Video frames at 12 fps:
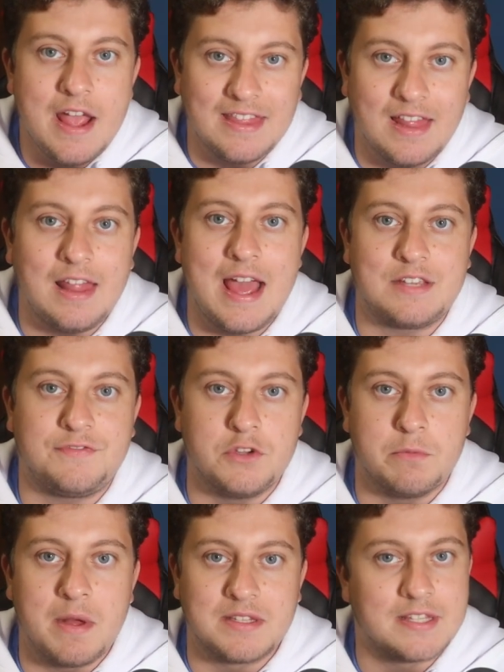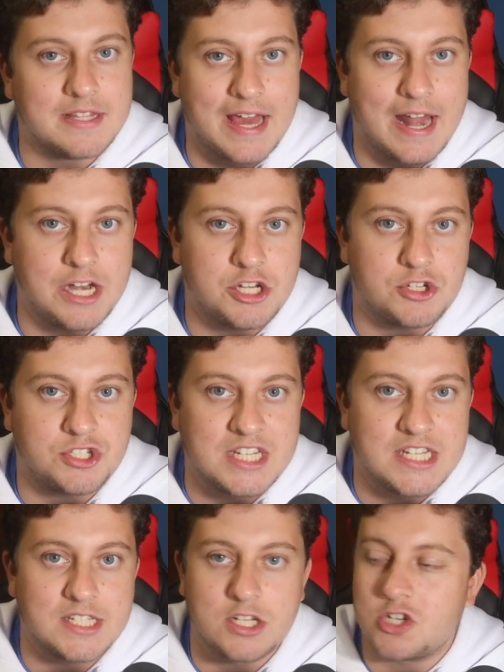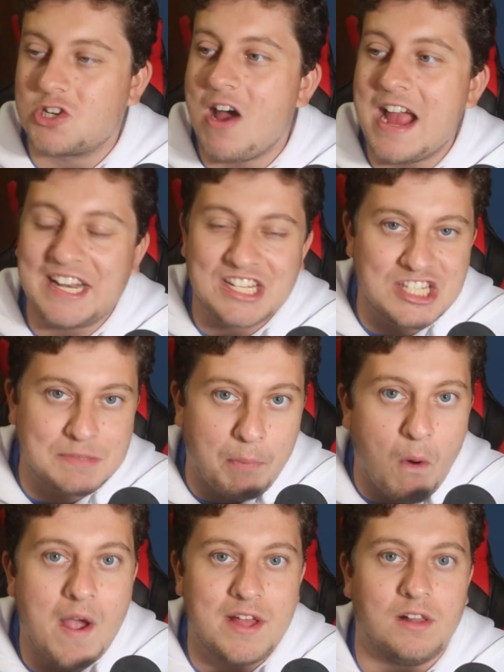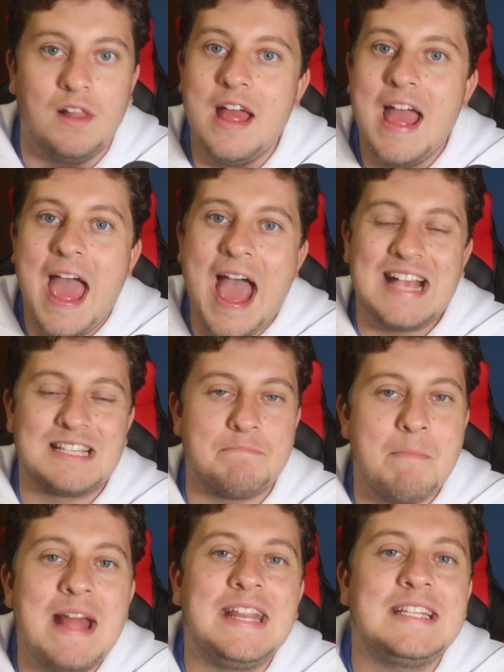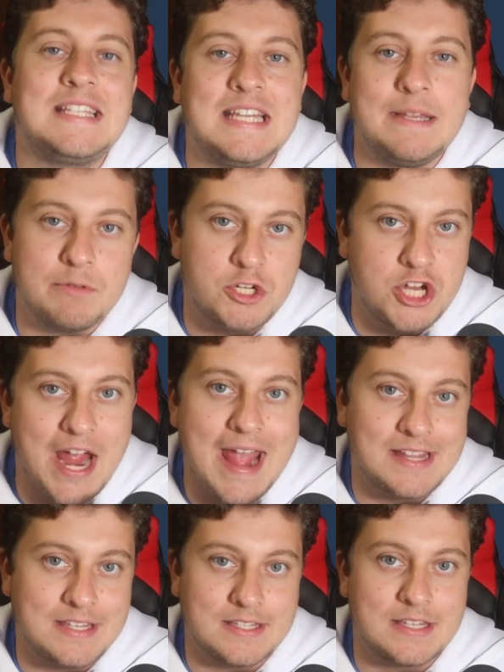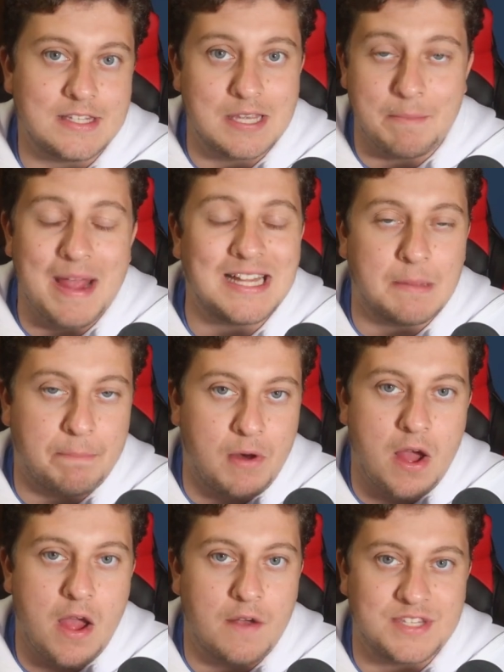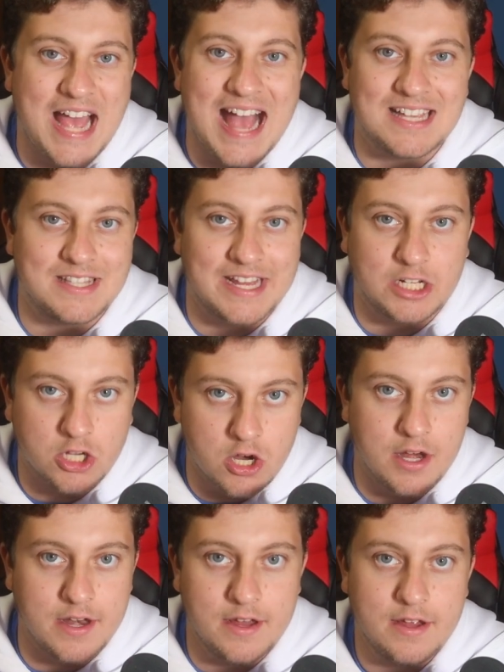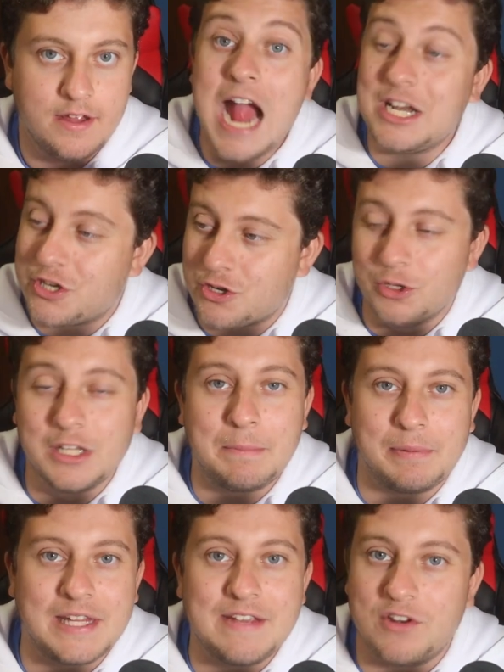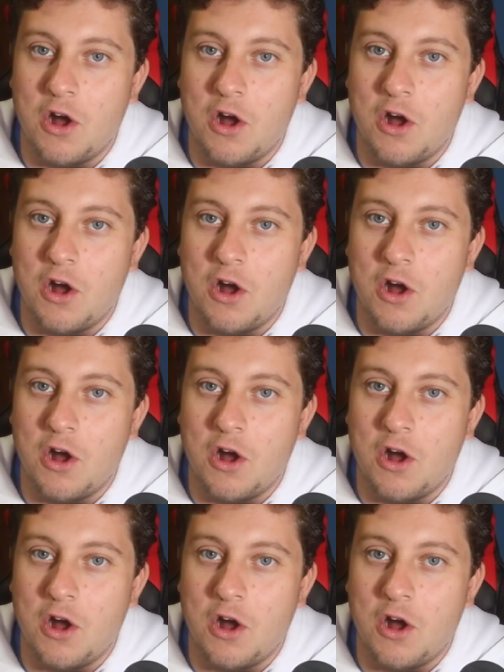in the last few months of the NHL season, trying to spoil as many teams' chances to make the playoffs as they could. I truly believe